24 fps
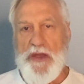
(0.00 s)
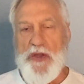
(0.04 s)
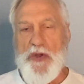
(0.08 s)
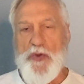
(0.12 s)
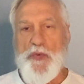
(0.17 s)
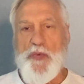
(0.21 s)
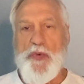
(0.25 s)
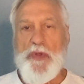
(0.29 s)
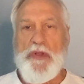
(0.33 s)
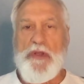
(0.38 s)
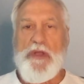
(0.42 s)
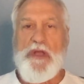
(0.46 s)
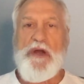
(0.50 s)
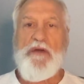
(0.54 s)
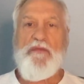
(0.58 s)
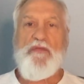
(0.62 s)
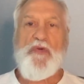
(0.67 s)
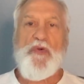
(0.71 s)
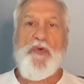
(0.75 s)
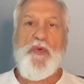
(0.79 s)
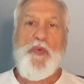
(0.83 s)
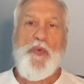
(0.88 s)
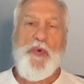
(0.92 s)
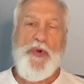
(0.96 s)
We'll
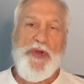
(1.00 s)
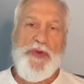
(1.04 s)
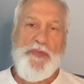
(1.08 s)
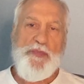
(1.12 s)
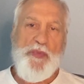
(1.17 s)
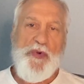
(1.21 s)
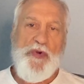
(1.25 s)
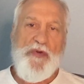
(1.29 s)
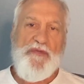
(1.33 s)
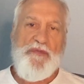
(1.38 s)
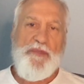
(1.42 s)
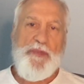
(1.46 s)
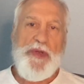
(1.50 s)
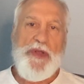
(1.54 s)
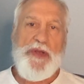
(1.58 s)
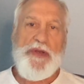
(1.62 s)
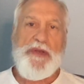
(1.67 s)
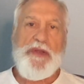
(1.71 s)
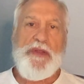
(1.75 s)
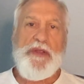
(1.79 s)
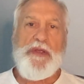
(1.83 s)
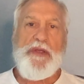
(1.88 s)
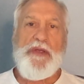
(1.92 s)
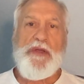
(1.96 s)
cover wood
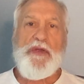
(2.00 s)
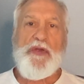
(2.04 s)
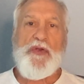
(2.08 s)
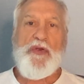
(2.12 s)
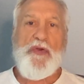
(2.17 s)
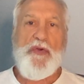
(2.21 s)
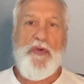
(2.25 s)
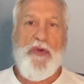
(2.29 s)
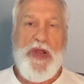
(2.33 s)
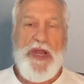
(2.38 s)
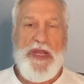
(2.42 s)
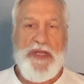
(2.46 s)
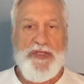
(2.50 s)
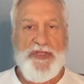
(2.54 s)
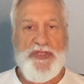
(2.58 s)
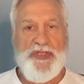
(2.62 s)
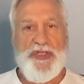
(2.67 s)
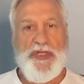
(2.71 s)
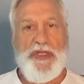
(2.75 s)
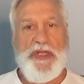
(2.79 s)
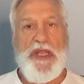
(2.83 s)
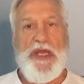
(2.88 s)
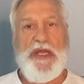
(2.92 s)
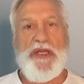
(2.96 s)
movement, grain
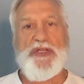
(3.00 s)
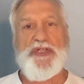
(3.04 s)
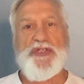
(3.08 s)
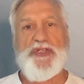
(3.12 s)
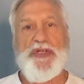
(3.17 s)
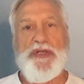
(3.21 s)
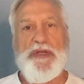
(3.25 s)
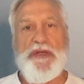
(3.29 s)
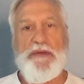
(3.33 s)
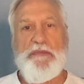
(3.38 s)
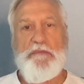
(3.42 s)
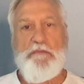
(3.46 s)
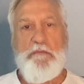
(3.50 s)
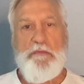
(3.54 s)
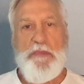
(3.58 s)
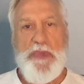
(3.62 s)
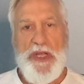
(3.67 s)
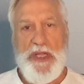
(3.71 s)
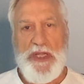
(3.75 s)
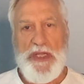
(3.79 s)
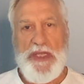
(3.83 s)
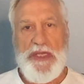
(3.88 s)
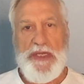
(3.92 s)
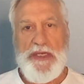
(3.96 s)
selection,
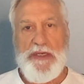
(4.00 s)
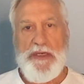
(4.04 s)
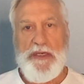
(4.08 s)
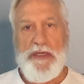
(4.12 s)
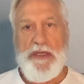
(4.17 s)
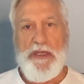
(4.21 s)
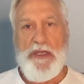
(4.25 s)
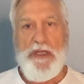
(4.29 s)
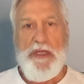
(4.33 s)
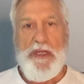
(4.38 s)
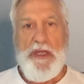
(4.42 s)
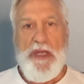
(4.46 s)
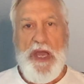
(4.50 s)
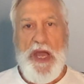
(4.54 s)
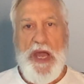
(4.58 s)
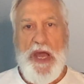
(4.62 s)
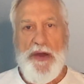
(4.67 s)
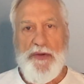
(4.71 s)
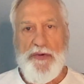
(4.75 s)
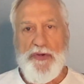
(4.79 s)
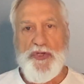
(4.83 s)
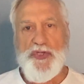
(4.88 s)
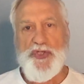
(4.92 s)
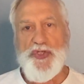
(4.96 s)
milling,
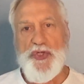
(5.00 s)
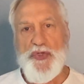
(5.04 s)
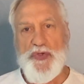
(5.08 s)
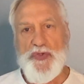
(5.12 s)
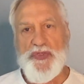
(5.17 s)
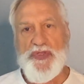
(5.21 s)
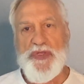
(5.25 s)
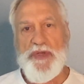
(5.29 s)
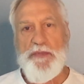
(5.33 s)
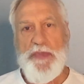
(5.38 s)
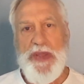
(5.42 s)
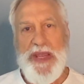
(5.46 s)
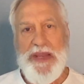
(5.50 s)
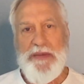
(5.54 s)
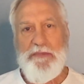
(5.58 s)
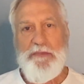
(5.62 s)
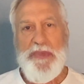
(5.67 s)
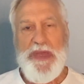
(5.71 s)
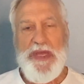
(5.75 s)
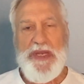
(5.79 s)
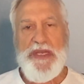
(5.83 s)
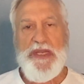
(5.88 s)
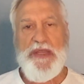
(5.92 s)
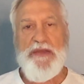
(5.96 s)
how to choose and make
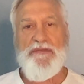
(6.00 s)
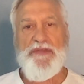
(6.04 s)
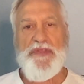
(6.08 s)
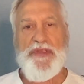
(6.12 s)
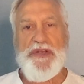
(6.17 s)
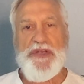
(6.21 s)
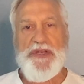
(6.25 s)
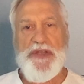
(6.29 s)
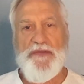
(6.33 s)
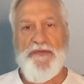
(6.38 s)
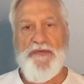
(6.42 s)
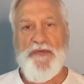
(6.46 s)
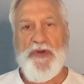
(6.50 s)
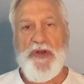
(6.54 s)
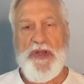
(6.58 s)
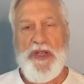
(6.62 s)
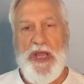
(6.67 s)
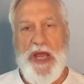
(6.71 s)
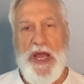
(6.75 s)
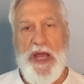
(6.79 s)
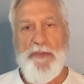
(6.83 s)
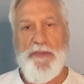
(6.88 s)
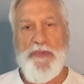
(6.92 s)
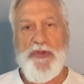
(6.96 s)
many of the different
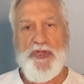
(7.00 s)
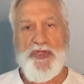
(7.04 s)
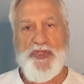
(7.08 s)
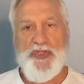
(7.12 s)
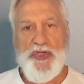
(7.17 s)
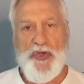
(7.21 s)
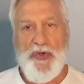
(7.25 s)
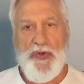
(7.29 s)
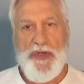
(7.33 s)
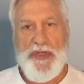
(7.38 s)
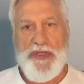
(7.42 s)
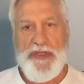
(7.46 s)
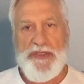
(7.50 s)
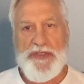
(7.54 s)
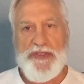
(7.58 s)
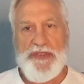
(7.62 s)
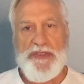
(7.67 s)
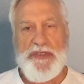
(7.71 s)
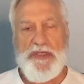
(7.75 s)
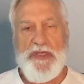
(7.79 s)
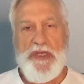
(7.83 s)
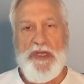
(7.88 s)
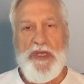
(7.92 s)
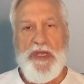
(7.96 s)
common
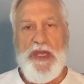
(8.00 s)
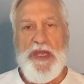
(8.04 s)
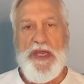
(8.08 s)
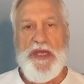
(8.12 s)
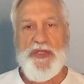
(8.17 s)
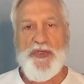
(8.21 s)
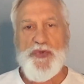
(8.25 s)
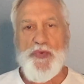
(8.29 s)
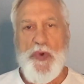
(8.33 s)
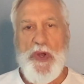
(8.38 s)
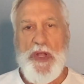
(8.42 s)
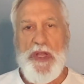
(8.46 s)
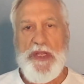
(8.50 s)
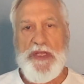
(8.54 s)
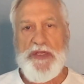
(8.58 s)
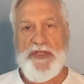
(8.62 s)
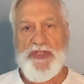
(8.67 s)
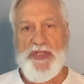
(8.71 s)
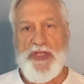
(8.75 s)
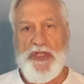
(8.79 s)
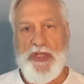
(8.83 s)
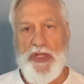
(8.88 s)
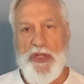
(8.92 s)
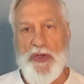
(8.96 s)
joints, as well
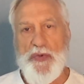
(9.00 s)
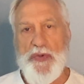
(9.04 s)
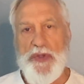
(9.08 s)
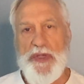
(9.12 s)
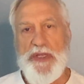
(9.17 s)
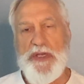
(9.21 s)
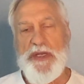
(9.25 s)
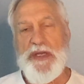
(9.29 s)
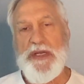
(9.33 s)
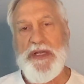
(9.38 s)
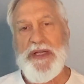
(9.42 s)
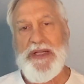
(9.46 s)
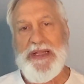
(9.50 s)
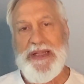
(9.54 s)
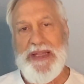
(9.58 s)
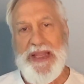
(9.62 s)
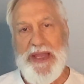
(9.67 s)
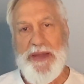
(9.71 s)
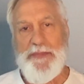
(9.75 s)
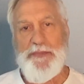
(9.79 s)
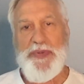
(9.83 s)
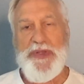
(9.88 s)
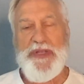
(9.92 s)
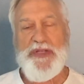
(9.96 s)
as gluing and
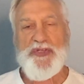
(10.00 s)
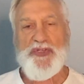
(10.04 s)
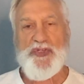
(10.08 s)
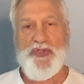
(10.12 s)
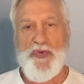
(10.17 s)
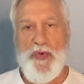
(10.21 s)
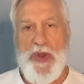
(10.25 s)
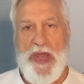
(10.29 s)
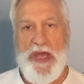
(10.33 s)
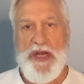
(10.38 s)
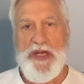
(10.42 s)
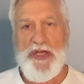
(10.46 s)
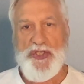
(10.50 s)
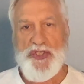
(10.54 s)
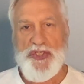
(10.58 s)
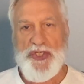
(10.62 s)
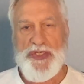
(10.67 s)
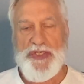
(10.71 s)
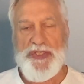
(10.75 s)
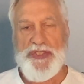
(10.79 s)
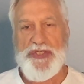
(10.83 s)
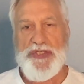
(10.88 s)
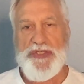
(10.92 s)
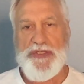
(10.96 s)
clamping
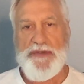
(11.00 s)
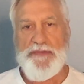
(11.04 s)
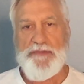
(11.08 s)
strategies.